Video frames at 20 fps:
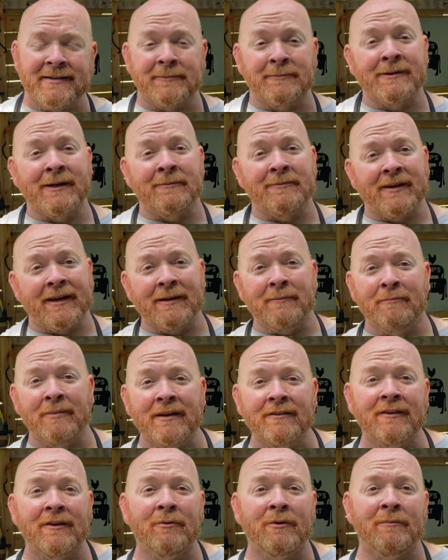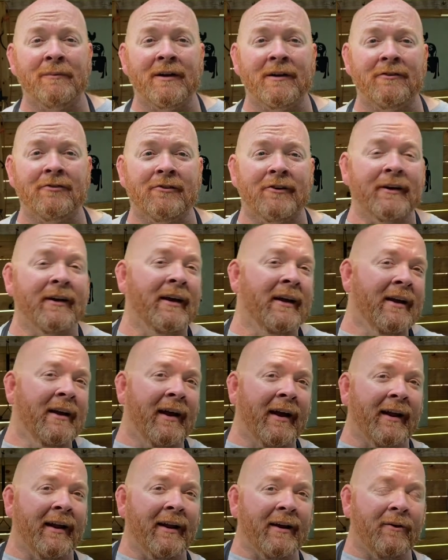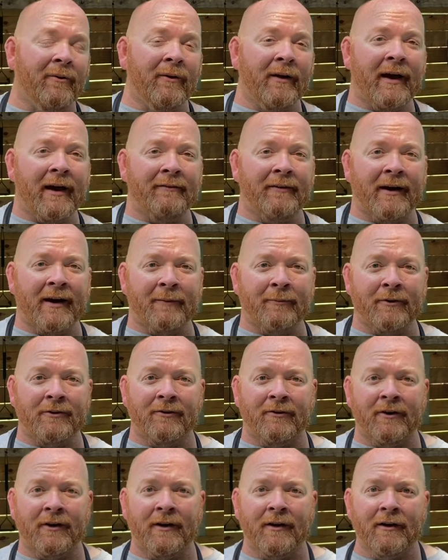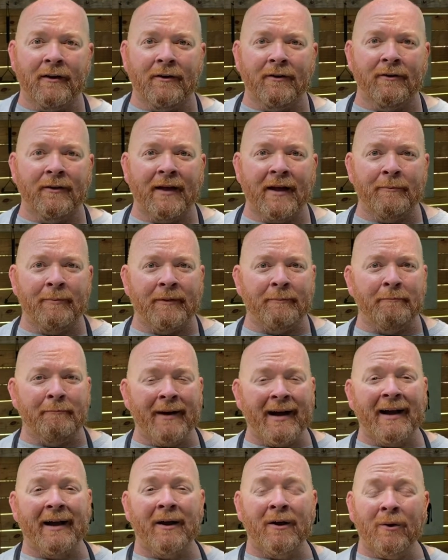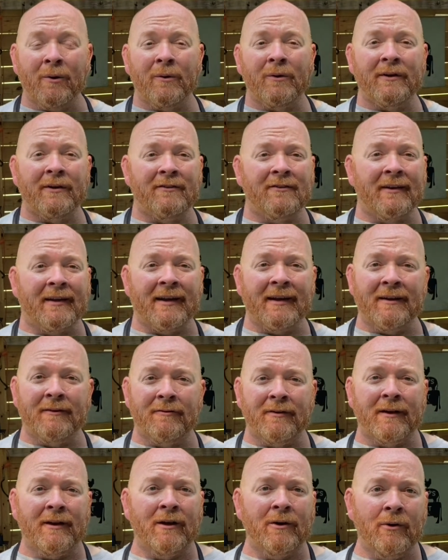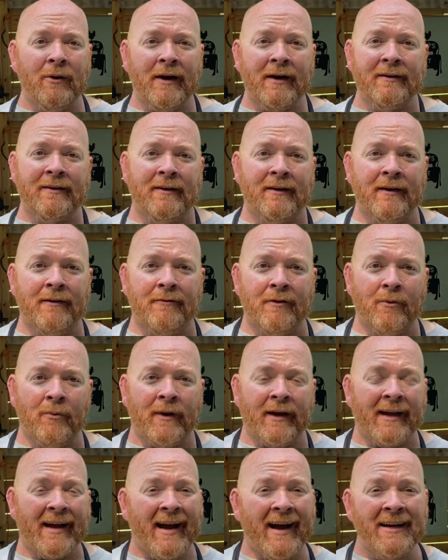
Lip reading: Sometimes I get busy with ministry and I don't have an opportunity to do that, but my goal is to get a video out there every week.